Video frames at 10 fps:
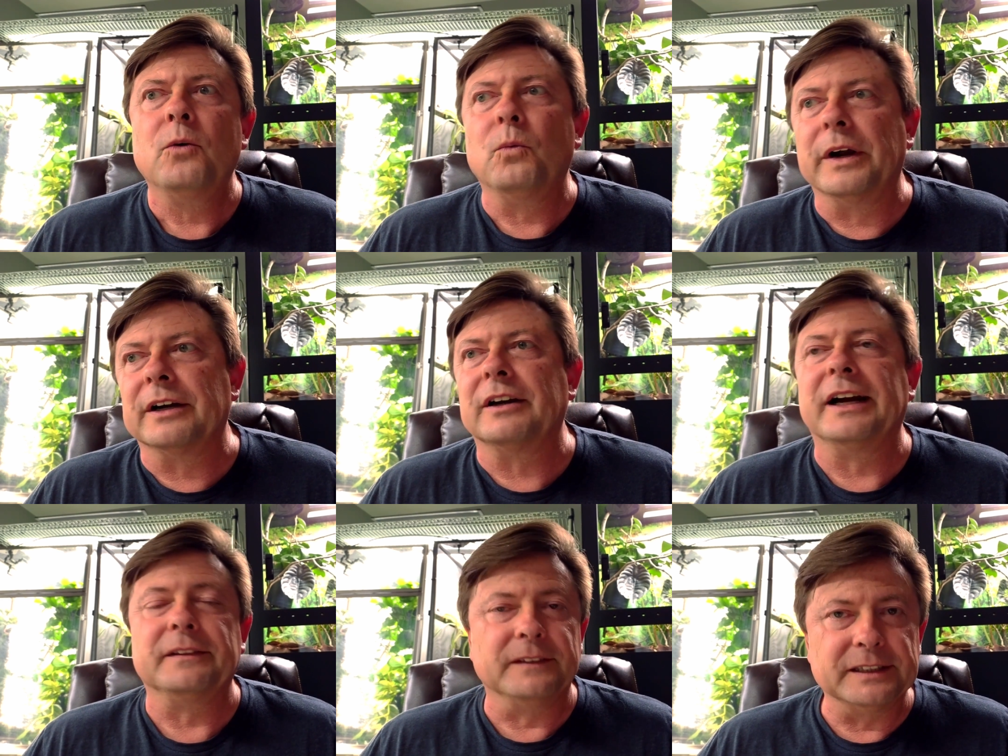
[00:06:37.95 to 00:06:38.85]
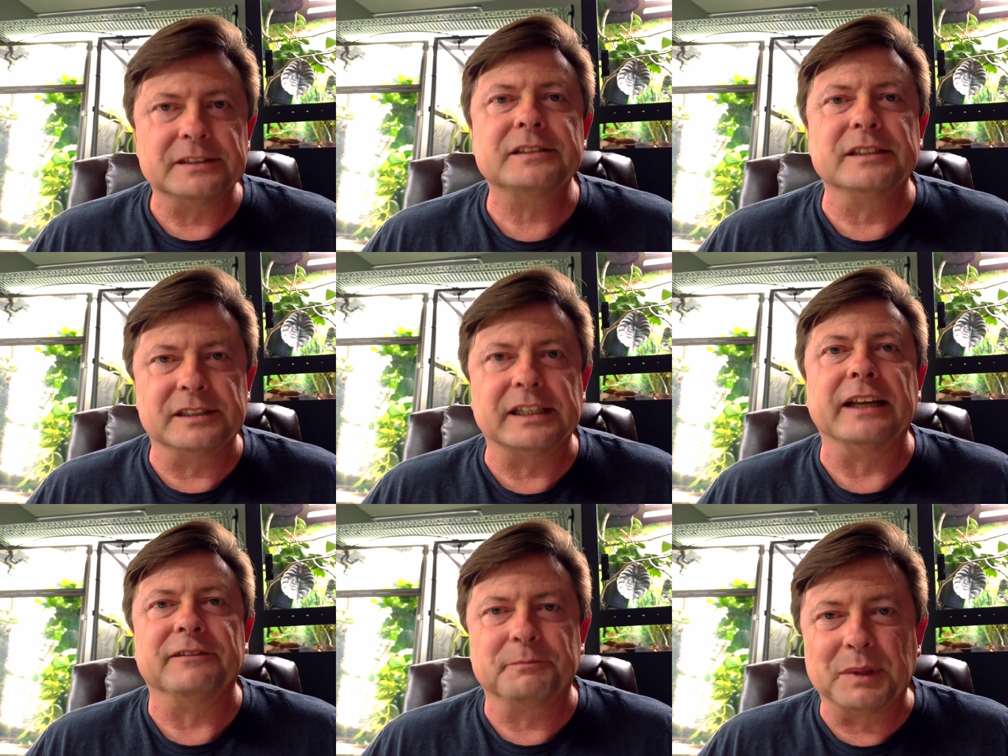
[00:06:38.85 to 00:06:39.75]
where I list the
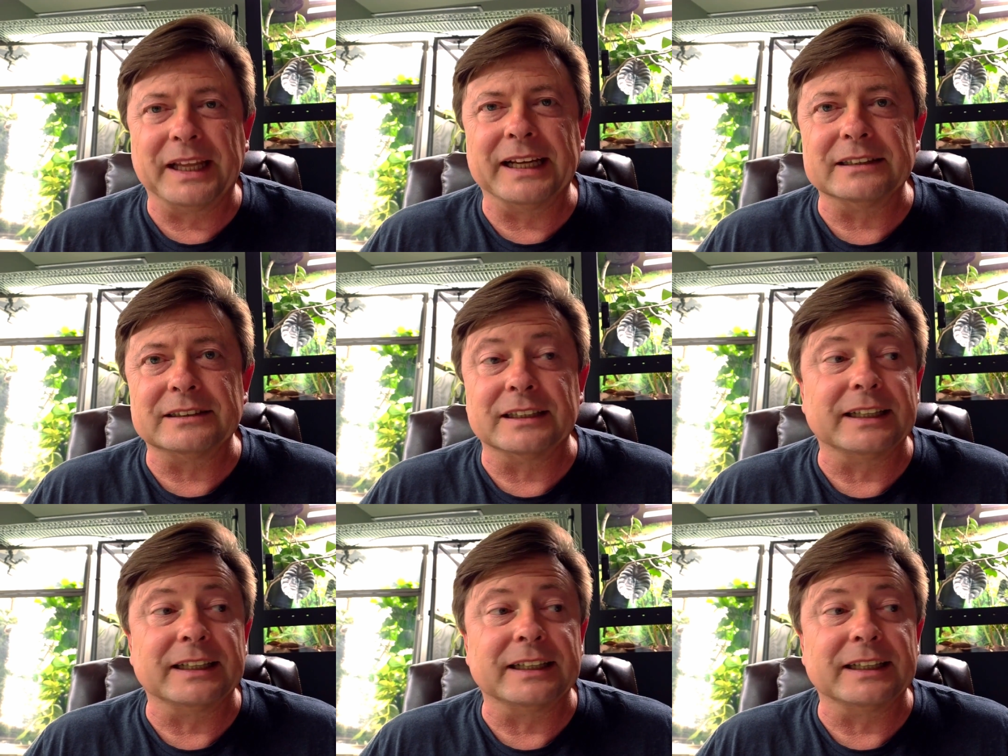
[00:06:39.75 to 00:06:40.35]
safe plants,